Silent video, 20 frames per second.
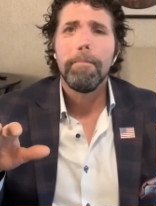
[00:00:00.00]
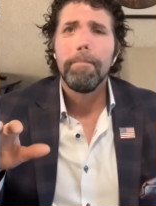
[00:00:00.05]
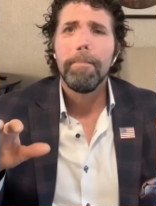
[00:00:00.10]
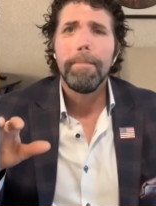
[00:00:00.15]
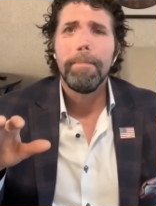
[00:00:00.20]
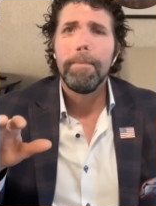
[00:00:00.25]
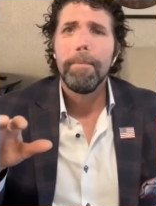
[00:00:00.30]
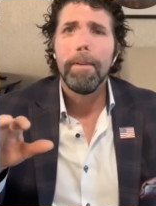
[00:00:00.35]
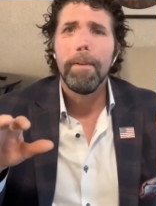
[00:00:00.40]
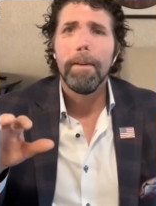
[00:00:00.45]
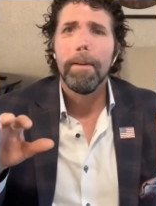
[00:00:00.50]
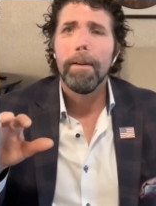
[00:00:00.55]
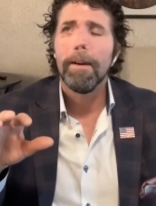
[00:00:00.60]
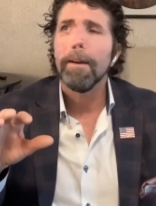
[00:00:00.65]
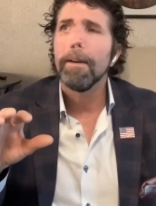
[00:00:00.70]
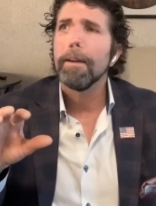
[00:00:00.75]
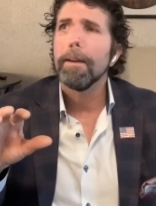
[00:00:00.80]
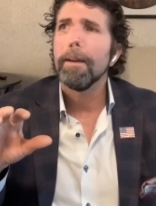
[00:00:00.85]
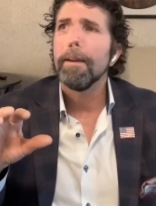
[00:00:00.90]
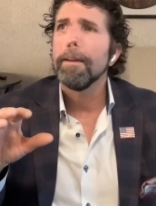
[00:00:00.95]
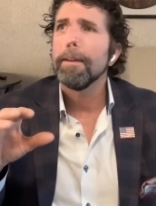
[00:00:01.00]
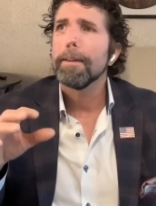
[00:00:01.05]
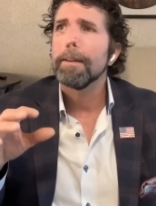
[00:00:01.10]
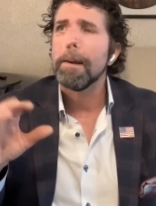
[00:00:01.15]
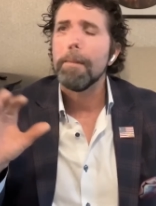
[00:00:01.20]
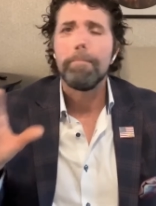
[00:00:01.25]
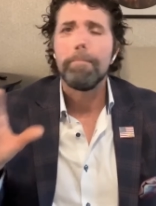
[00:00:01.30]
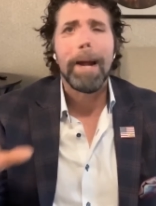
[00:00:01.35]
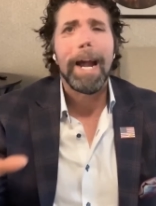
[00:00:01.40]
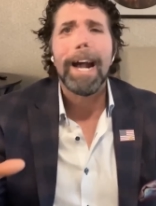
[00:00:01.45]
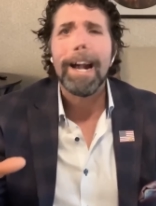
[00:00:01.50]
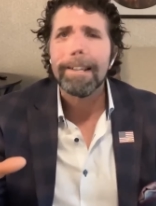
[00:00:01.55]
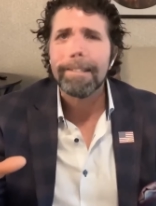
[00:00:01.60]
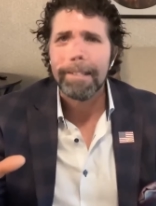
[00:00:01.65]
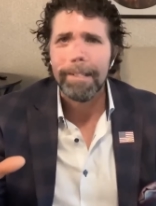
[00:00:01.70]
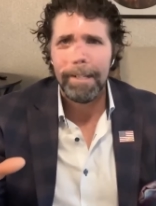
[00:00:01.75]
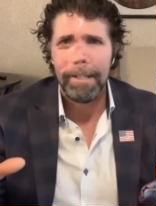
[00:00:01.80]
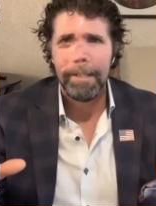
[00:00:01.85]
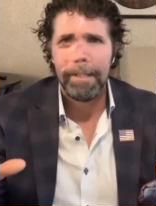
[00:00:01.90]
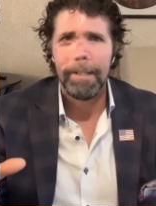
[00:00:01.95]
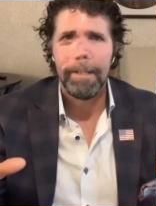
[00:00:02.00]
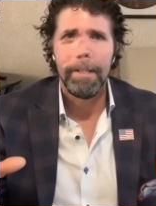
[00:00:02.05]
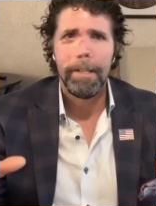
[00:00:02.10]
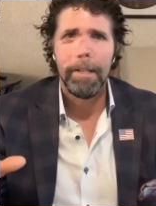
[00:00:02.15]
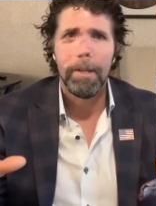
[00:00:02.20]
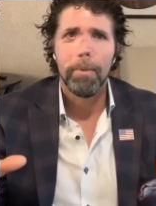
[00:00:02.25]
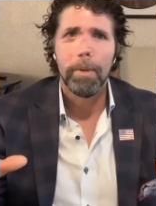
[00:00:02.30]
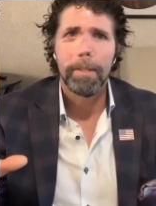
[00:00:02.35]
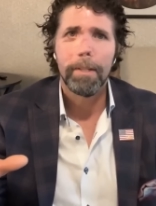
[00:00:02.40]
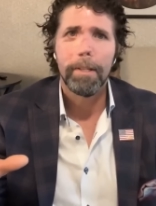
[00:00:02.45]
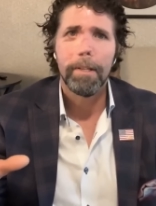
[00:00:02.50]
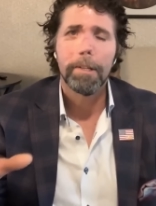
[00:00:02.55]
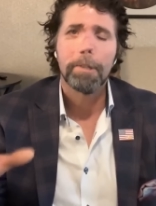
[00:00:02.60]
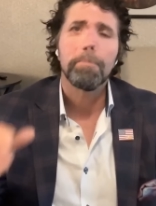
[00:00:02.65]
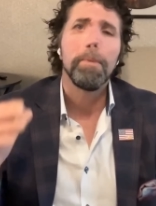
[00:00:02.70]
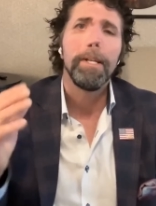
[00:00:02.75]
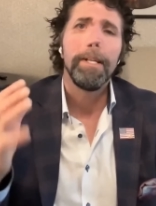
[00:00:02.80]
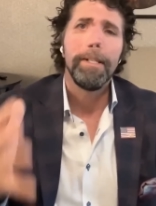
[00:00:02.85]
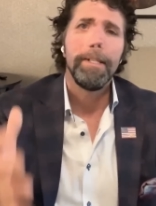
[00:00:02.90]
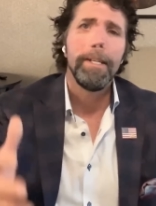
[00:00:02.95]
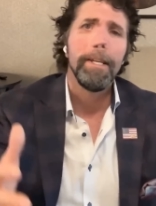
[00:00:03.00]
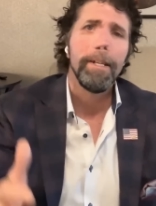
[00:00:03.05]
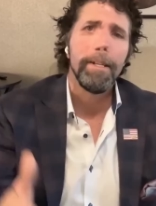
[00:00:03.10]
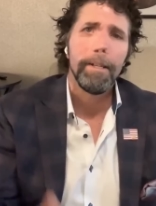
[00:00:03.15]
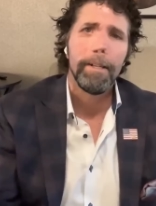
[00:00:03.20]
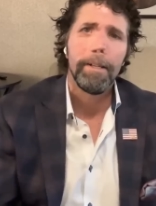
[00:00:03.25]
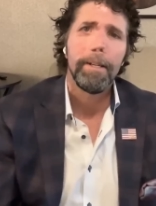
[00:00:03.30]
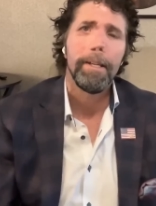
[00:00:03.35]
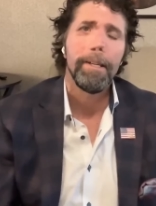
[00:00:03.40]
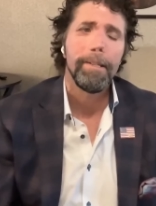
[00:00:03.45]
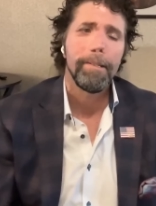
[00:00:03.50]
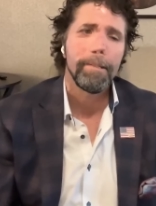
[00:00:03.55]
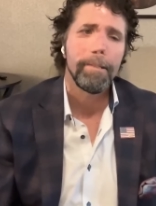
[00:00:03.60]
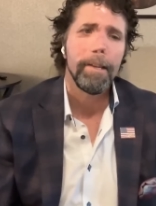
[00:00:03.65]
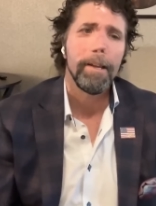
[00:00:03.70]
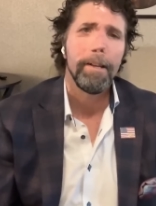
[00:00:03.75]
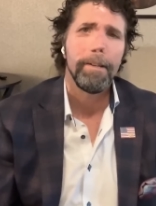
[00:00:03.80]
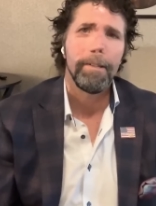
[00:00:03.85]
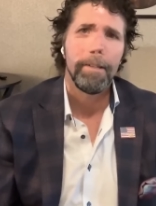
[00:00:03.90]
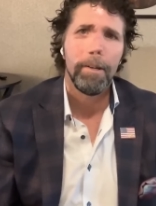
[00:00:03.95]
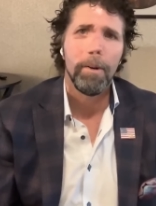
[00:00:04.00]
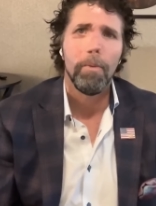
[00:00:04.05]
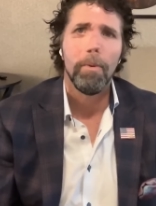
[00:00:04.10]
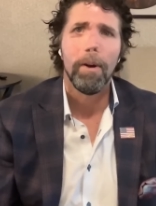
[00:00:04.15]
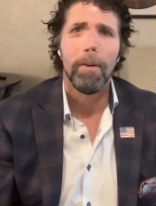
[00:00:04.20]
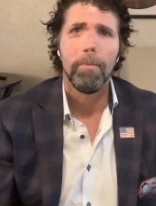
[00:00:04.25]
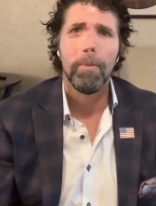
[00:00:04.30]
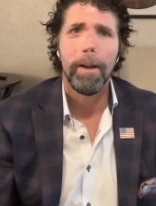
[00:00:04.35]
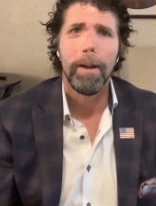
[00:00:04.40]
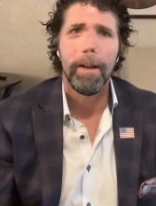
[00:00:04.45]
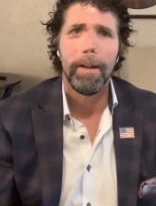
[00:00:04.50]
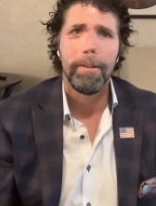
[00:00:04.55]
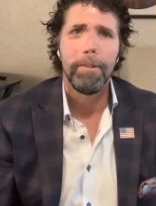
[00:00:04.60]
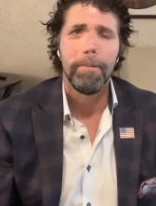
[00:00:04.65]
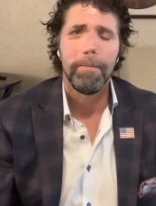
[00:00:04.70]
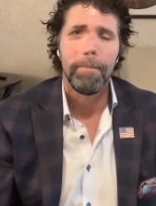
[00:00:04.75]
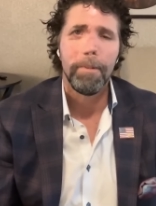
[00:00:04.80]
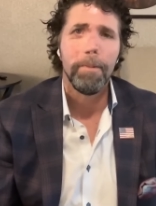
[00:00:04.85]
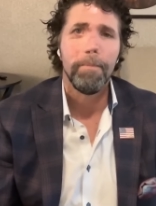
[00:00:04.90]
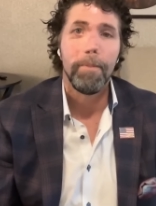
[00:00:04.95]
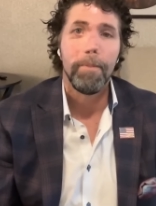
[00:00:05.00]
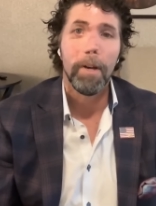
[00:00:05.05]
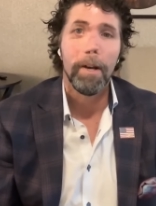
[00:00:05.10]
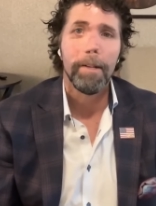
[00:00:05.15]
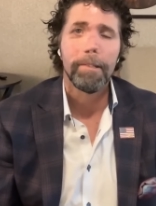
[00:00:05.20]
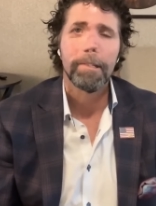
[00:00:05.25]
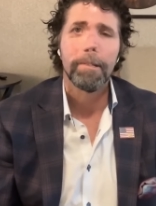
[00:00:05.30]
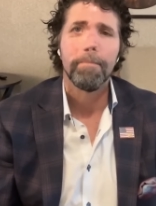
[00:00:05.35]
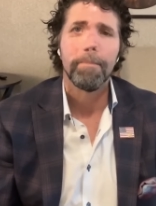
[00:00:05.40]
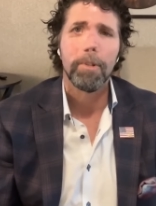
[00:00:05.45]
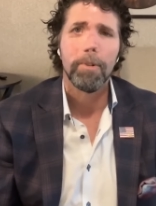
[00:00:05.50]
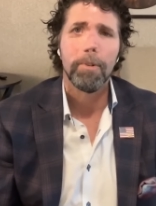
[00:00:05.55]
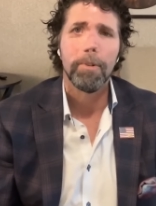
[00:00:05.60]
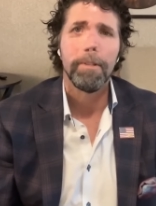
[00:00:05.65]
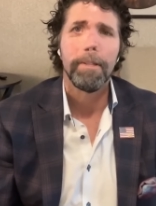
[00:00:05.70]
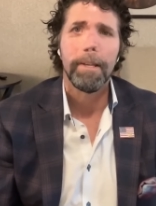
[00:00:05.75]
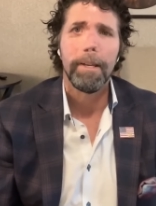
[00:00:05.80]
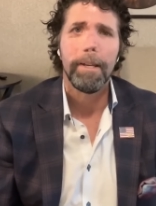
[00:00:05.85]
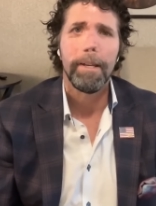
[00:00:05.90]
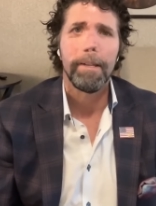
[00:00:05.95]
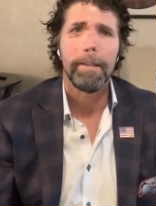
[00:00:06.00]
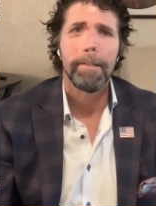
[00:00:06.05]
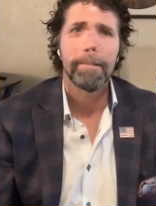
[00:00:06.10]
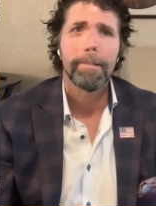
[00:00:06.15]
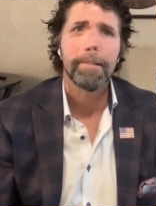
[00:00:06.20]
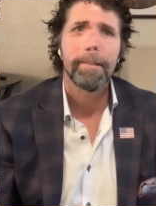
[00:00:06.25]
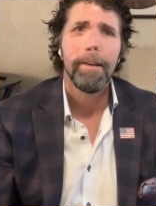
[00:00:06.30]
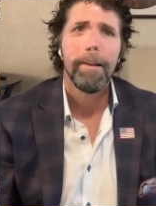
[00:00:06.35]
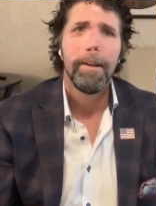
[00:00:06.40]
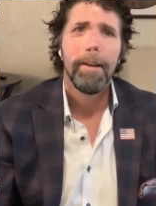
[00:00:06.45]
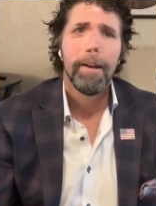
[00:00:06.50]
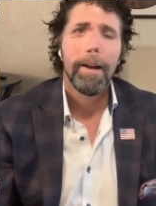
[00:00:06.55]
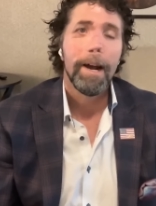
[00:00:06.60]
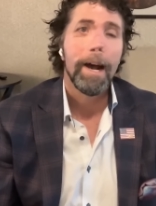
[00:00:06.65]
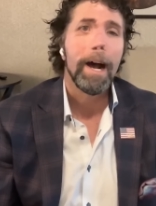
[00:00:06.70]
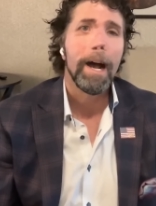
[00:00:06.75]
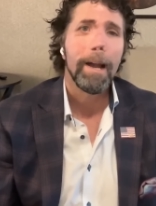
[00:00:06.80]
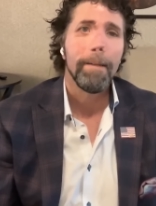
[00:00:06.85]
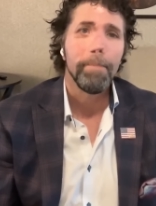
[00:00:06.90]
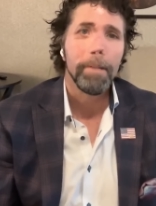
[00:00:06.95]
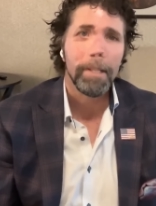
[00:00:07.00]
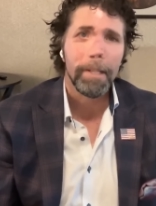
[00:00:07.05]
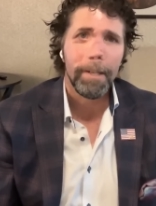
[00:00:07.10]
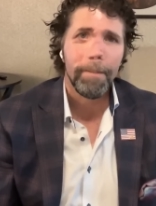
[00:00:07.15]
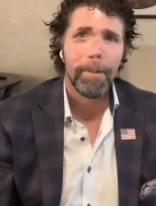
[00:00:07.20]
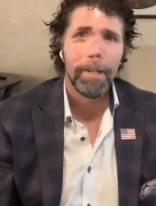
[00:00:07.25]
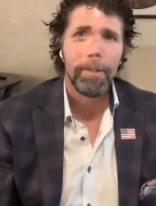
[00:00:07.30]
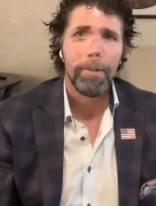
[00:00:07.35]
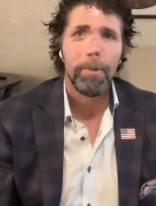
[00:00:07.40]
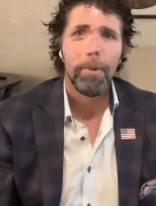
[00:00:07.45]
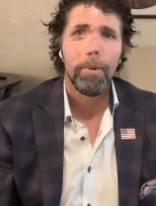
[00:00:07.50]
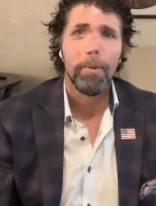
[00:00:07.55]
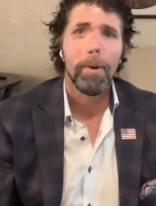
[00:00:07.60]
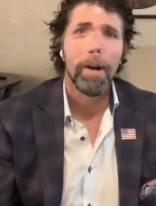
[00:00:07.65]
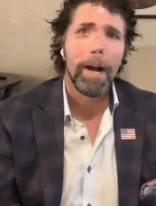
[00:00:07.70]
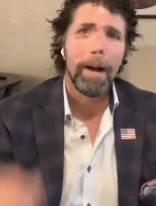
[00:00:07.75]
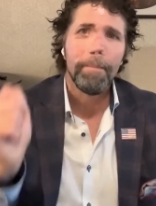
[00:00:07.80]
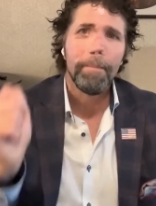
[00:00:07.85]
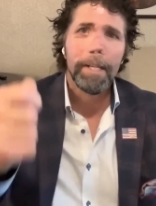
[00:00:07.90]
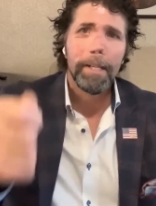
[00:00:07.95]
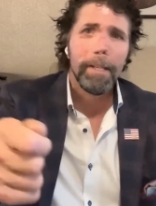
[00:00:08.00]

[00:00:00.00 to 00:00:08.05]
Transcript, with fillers: uh, capacity to deal with this. But he didn't. He said, "You know what, Red? You you've done some good things. I believe in you. I'm going